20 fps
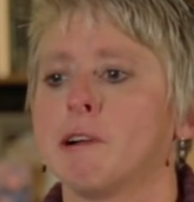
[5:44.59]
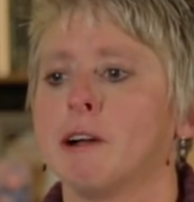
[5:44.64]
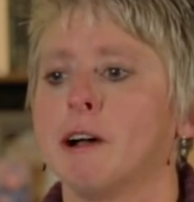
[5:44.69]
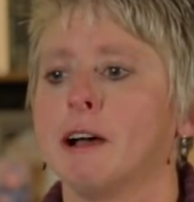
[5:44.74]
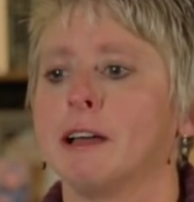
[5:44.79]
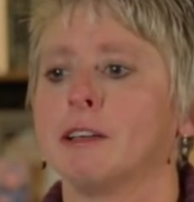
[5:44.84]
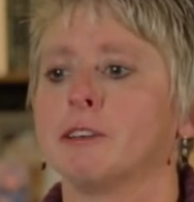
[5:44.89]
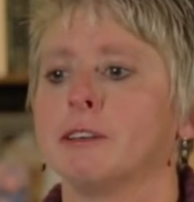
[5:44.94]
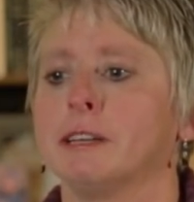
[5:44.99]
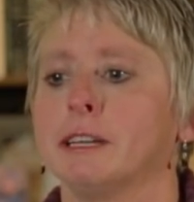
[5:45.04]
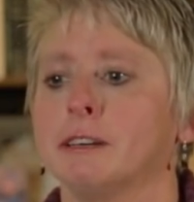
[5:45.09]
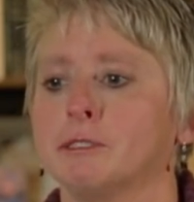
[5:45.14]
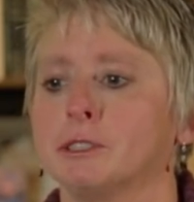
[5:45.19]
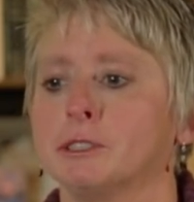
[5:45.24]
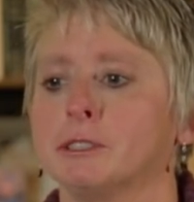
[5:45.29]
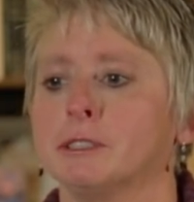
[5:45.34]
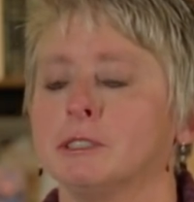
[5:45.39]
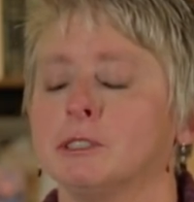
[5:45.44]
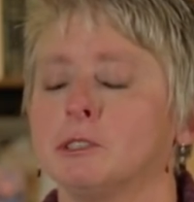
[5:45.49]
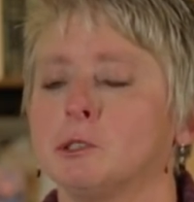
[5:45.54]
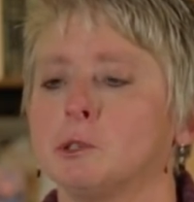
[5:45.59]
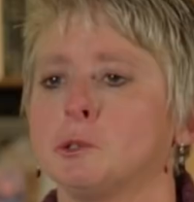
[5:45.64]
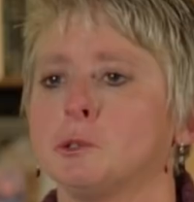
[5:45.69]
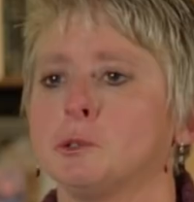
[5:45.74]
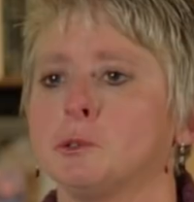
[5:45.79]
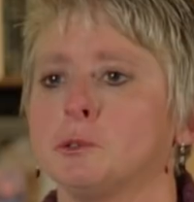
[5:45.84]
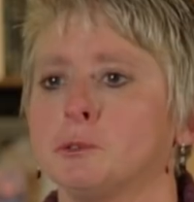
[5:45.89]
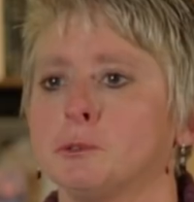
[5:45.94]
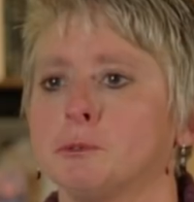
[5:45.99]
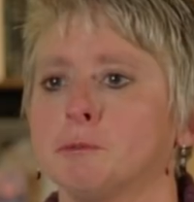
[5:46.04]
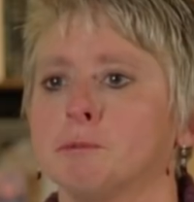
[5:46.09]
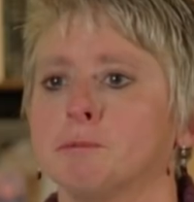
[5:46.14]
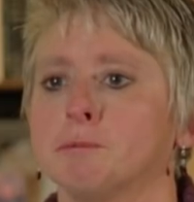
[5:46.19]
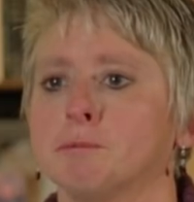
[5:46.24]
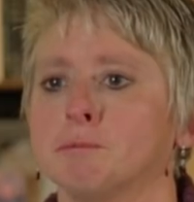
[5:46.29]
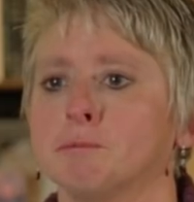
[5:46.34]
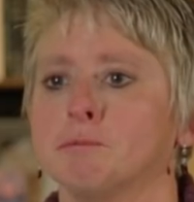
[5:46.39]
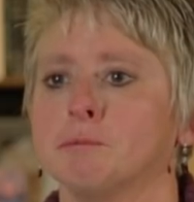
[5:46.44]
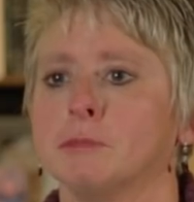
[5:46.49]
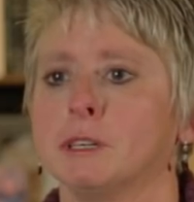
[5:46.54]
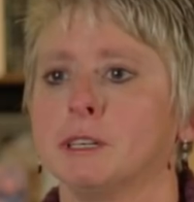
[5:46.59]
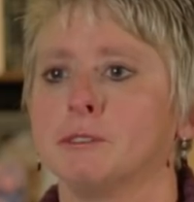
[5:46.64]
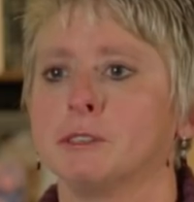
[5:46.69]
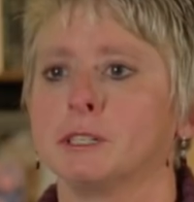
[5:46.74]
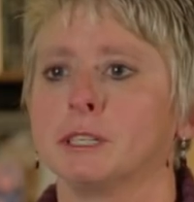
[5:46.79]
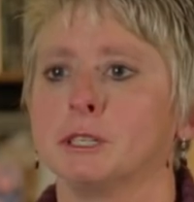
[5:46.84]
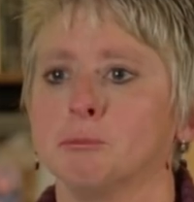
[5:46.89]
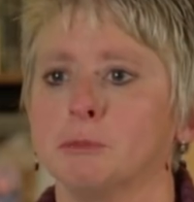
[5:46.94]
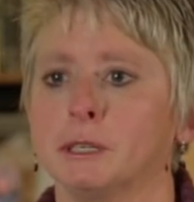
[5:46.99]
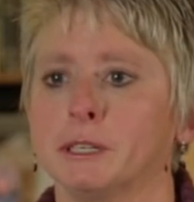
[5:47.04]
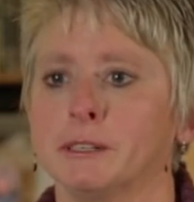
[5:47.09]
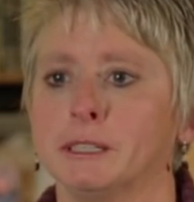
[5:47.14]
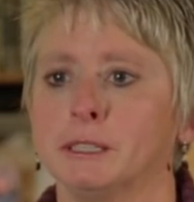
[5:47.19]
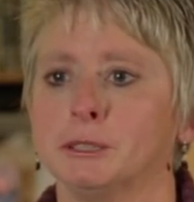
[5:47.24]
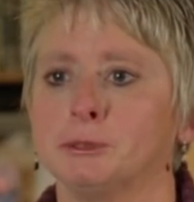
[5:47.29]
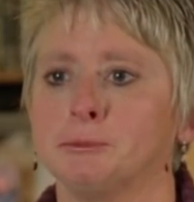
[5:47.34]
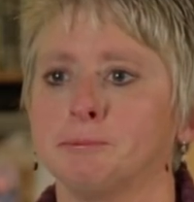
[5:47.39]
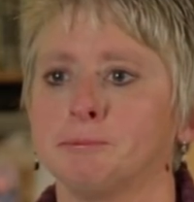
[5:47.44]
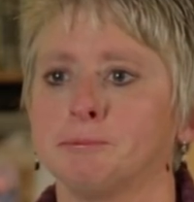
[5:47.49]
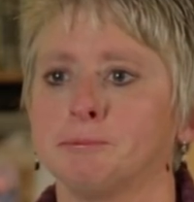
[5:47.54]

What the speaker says: I could ever get married.